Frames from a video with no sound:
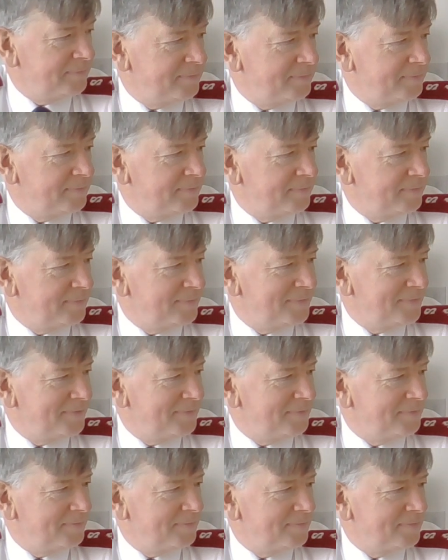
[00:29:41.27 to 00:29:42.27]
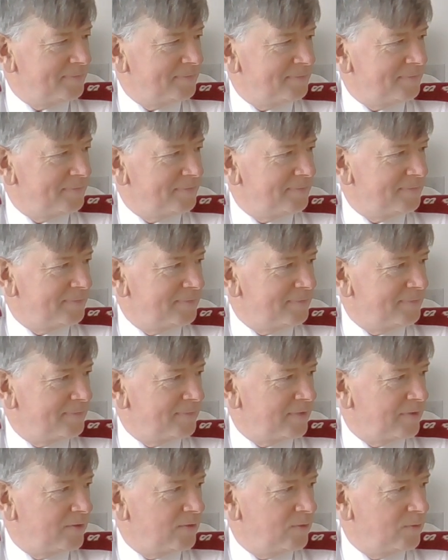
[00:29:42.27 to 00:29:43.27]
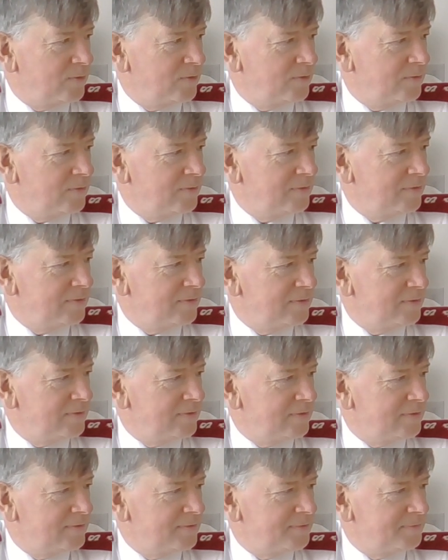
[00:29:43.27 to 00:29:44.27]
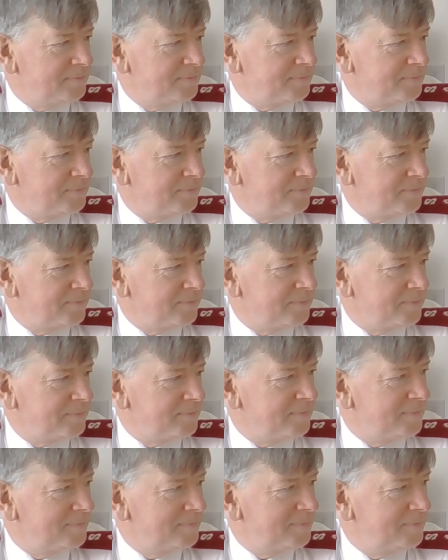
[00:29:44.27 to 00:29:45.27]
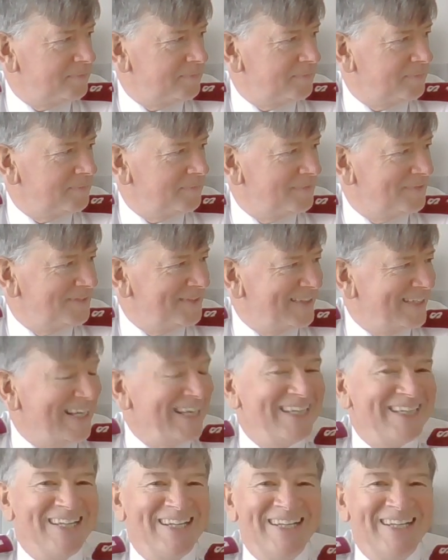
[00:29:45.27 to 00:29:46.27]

This person isn't speaking.